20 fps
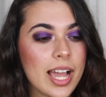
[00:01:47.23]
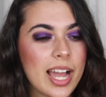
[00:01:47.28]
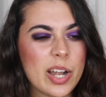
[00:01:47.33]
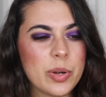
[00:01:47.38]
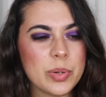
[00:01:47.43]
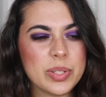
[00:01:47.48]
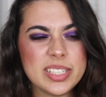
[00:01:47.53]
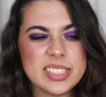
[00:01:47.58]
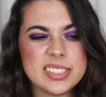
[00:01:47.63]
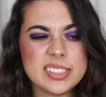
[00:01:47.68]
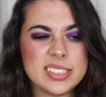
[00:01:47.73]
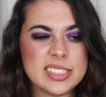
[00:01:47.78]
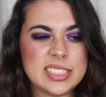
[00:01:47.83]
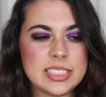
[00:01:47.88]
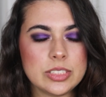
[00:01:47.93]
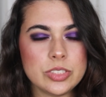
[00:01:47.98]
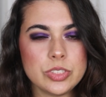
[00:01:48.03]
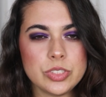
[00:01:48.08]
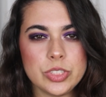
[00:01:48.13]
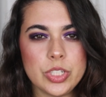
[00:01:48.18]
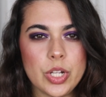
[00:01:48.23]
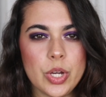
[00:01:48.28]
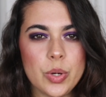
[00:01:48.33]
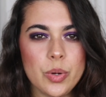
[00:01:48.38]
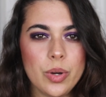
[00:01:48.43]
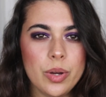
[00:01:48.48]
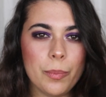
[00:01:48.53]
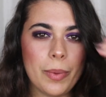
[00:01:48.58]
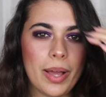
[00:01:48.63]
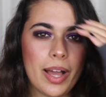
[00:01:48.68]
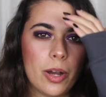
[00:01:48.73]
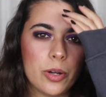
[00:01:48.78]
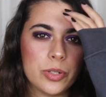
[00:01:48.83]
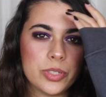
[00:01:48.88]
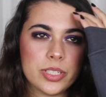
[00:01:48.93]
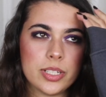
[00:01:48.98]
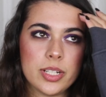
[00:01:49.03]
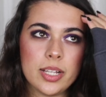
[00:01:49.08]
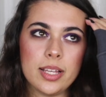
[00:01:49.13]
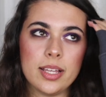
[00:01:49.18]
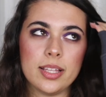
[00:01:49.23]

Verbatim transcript: I really didn't know about